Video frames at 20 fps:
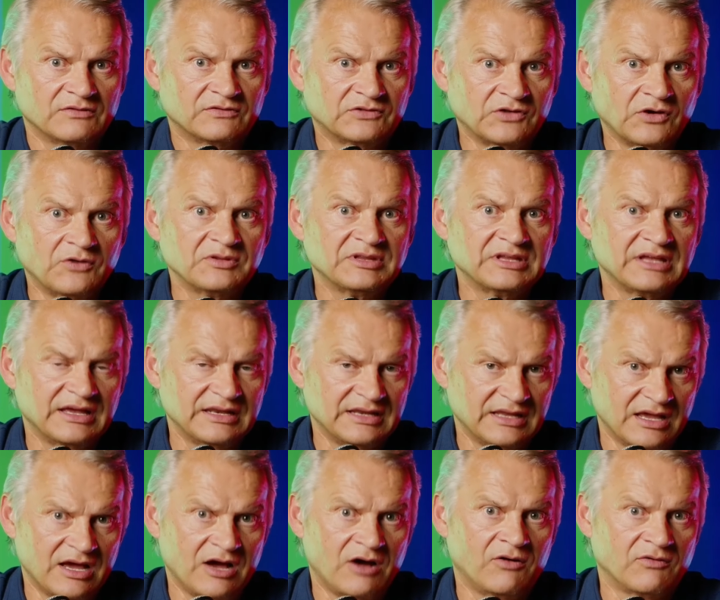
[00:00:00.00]
So the
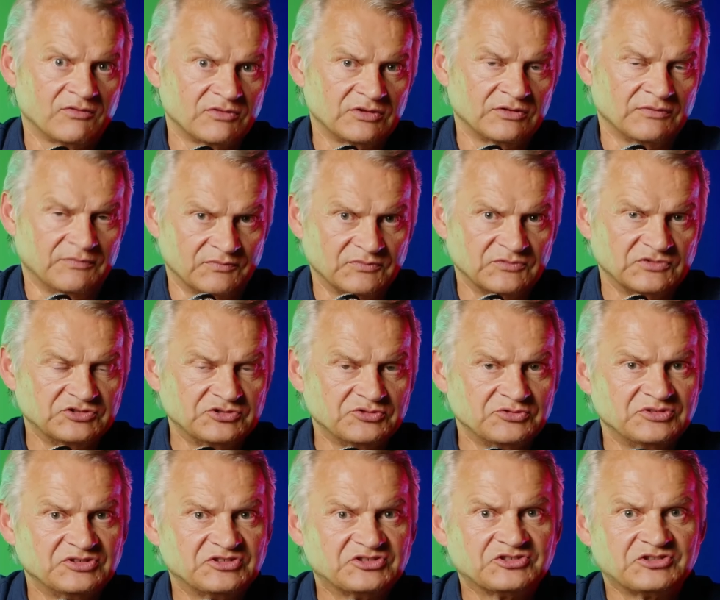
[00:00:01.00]
idea of the
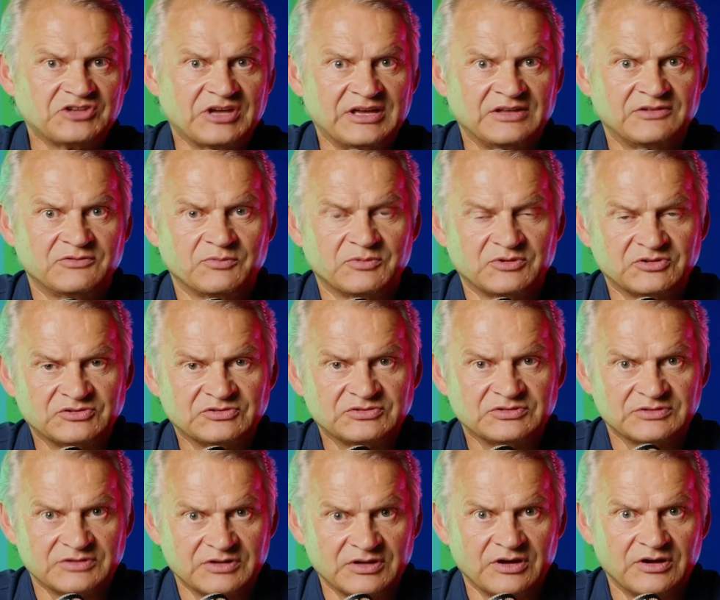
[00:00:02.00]
Jewish state
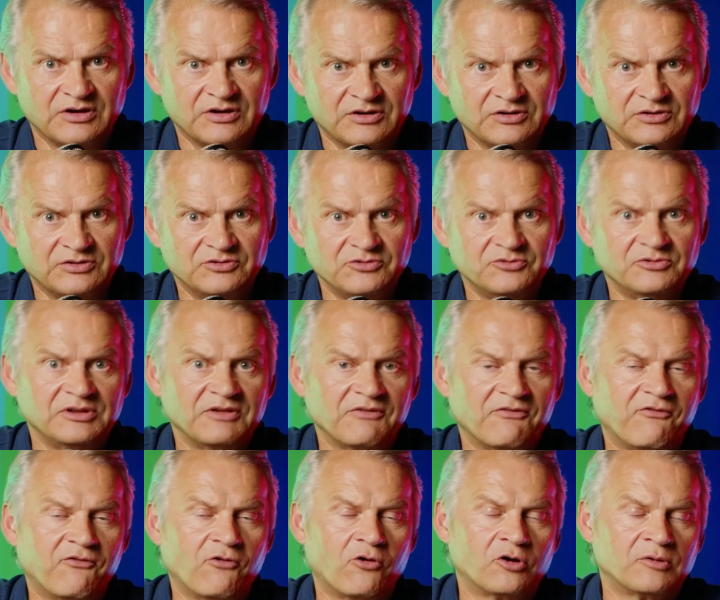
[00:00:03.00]
was uh, newly
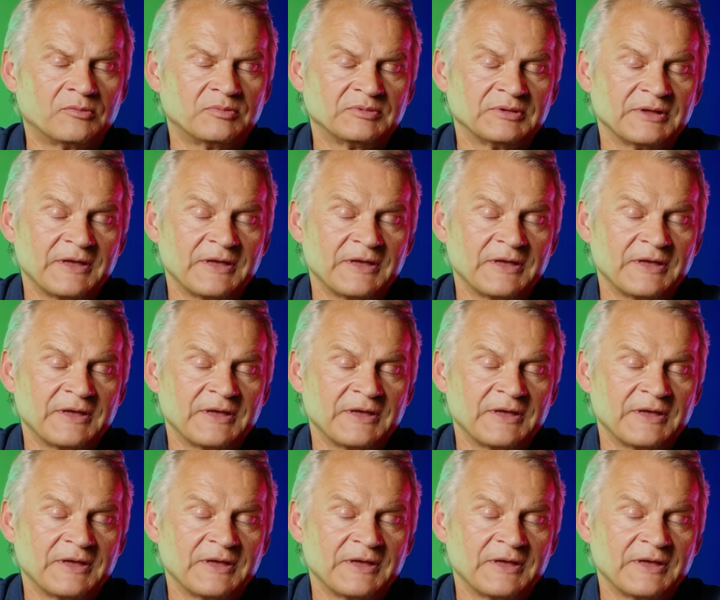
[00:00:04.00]
formed.